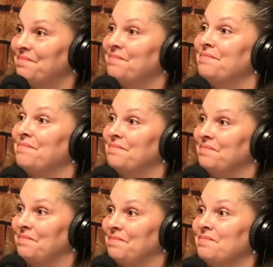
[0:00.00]

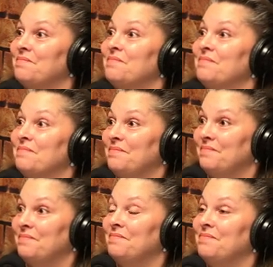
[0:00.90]

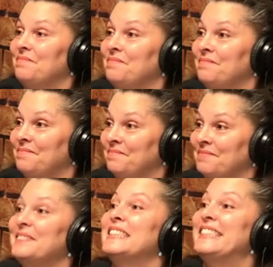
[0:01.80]

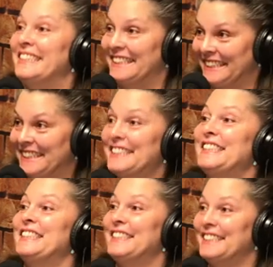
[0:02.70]

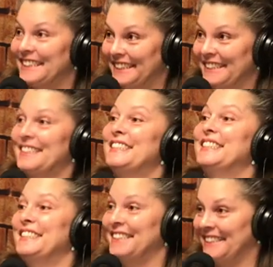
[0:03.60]

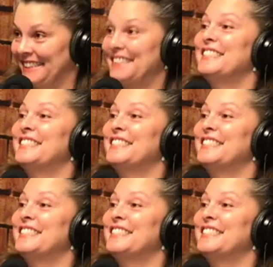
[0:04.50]
This person isn't speaking.